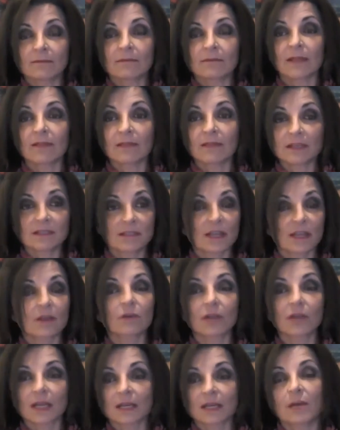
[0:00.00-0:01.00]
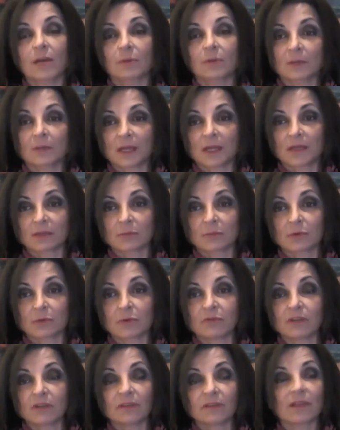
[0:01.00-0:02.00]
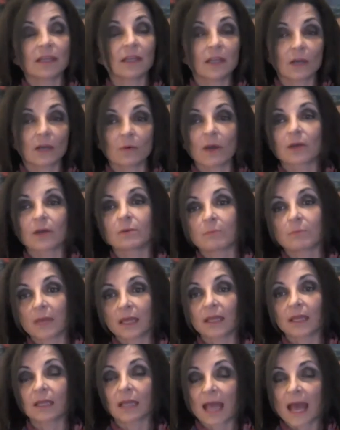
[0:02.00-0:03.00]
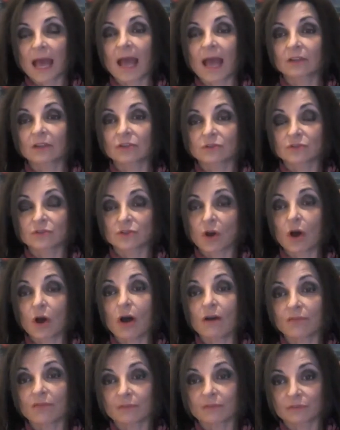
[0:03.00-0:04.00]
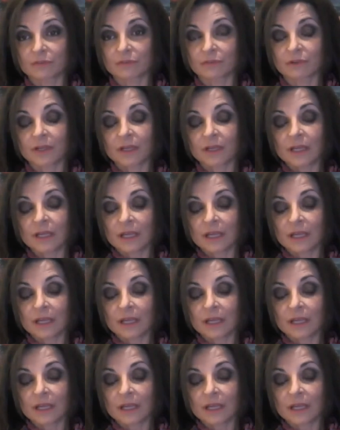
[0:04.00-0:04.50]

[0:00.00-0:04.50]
then they say, okay, now I'm going to make the movie, and they can go out and make actors offers.